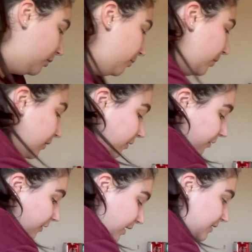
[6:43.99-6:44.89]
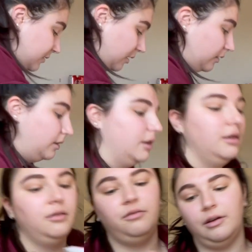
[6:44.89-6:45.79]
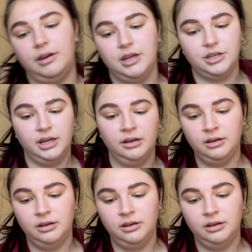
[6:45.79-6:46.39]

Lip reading: Whatever the fuck it's called. Foundation.